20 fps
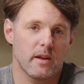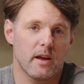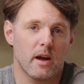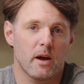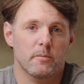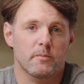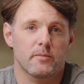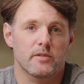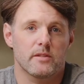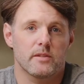
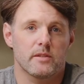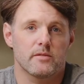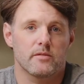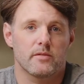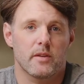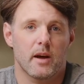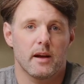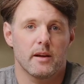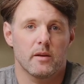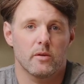come to the
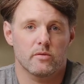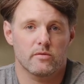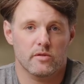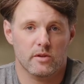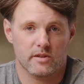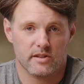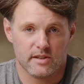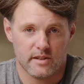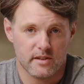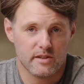final
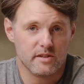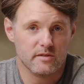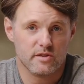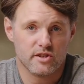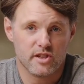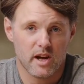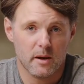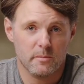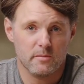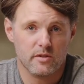verses of
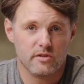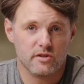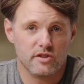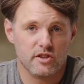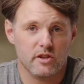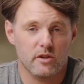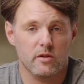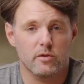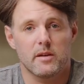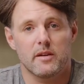chapter
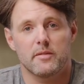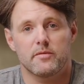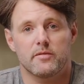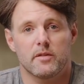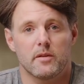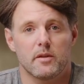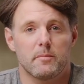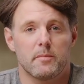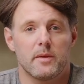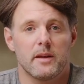2 in
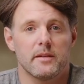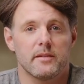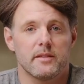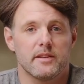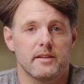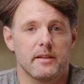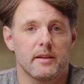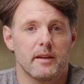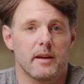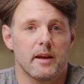
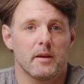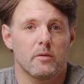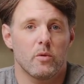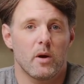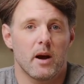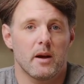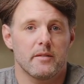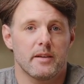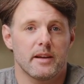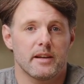Philippians, and
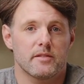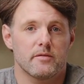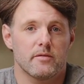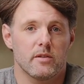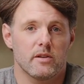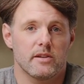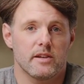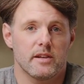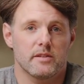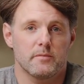while these
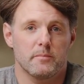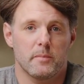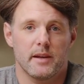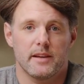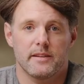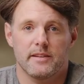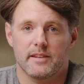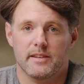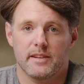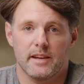verses
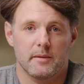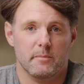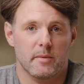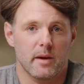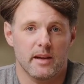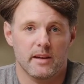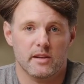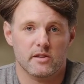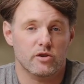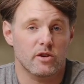might seem
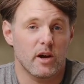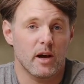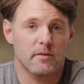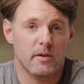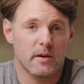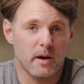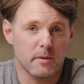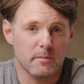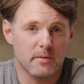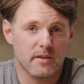like a
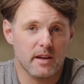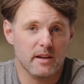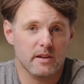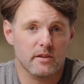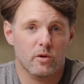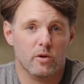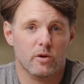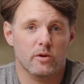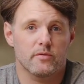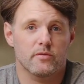travel update
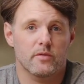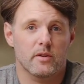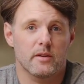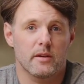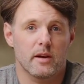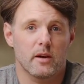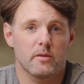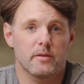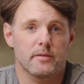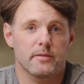or a
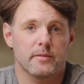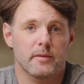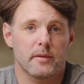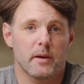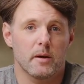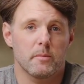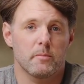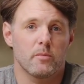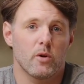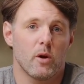footnote,
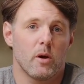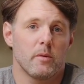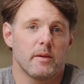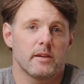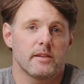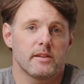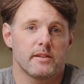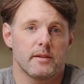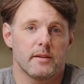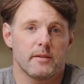I
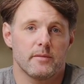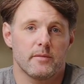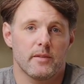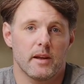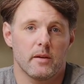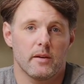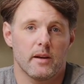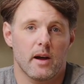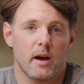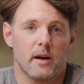promise
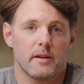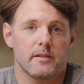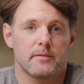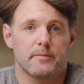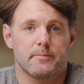they're not.